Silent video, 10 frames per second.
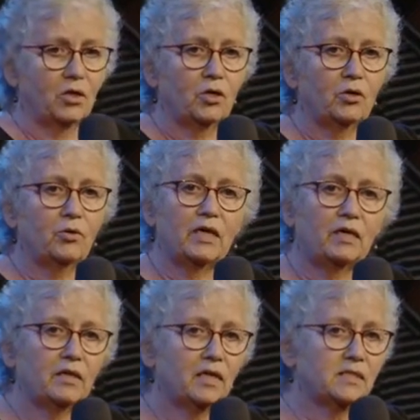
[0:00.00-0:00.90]
who
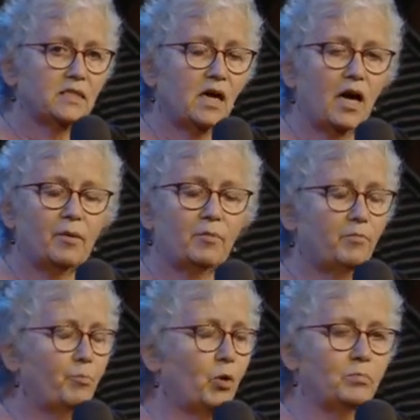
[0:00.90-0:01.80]
in that time
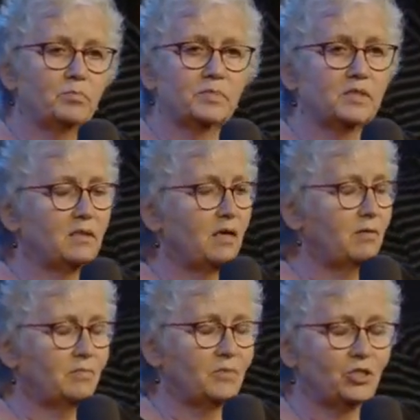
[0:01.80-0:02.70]
of bombs and
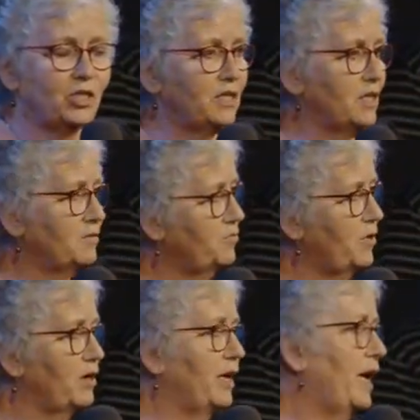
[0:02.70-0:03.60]
machine gun
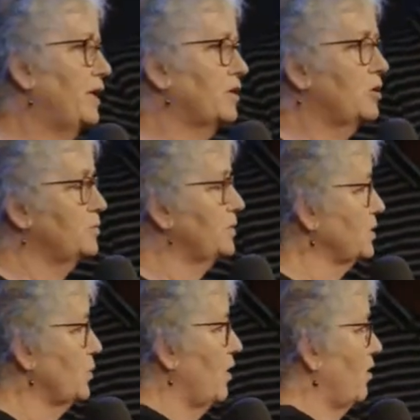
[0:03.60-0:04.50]
fire and
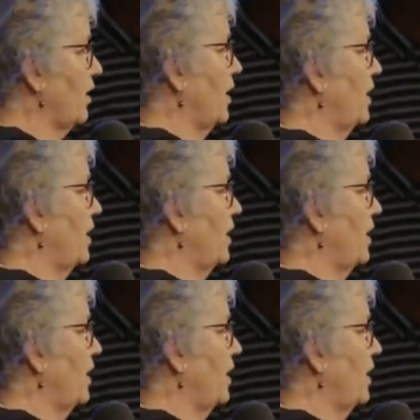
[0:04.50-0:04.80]
helicopters whirring